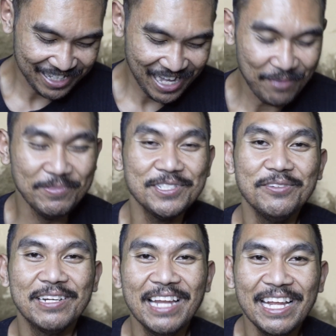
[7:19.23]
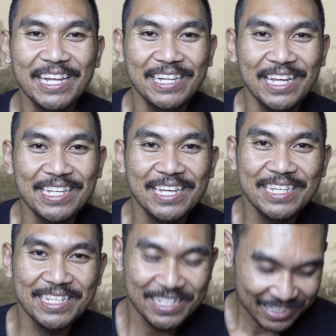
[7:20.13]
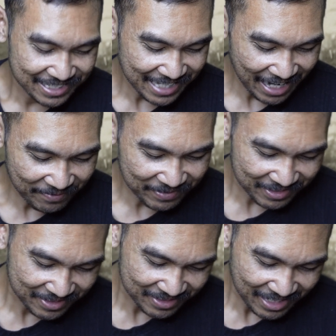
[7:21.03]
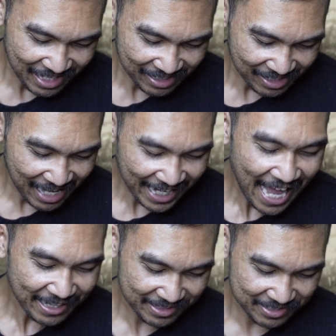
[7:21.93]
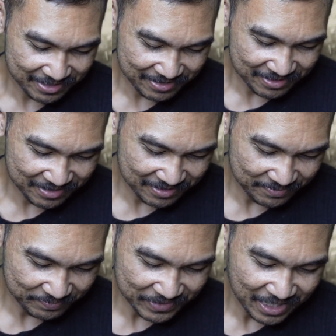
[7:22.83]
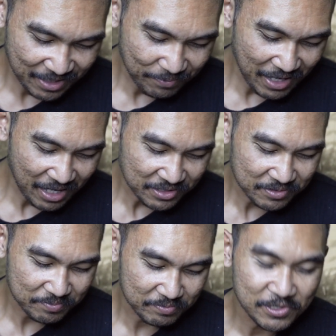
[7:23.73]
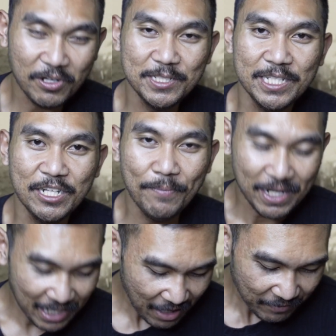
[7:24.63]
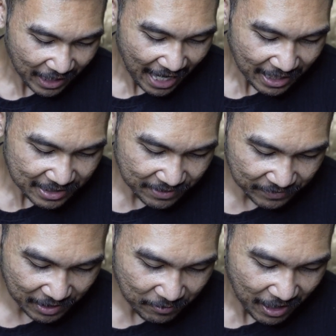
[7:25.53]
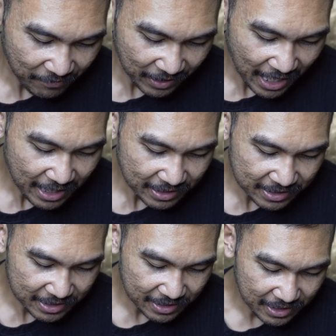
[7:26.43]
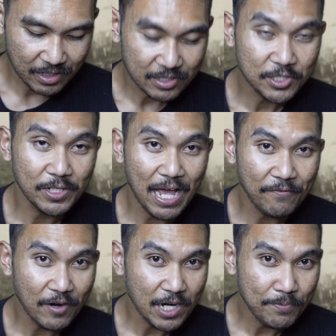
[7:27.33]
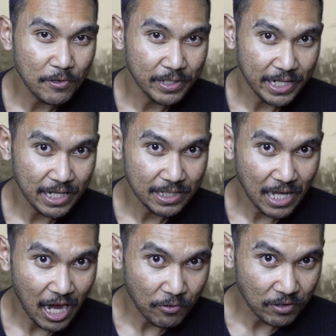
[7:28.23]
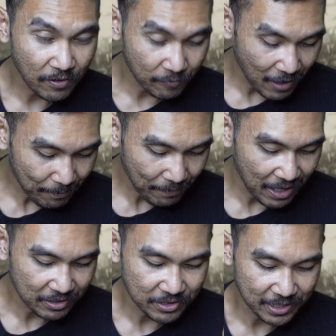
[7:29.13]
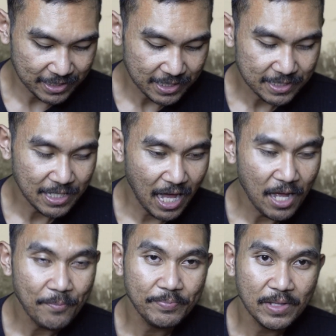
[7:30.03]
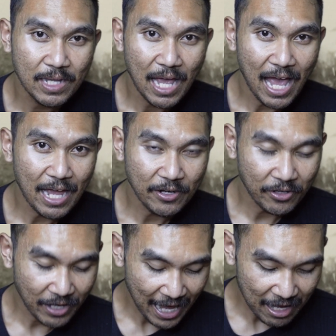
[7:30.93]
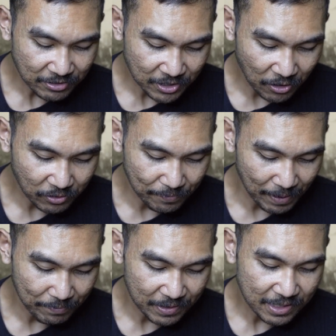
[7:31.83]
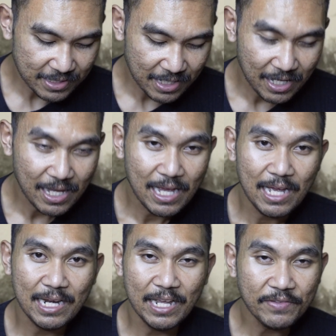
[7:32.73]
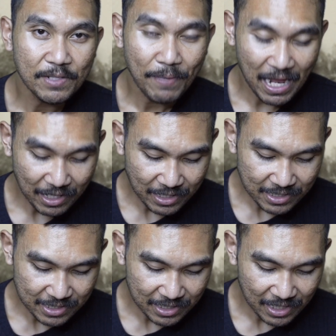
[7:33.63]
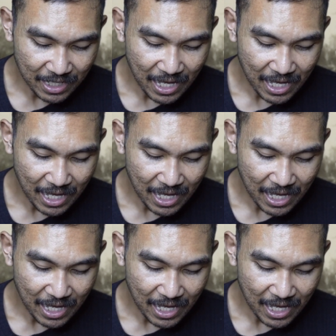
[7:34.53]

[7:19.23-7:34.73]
I'm so glad that they saved a cat. But sorry to hear about the other cats, if there were other cats. So that very morning, the Arung of Rapang, so the sister, and her household members left the palace,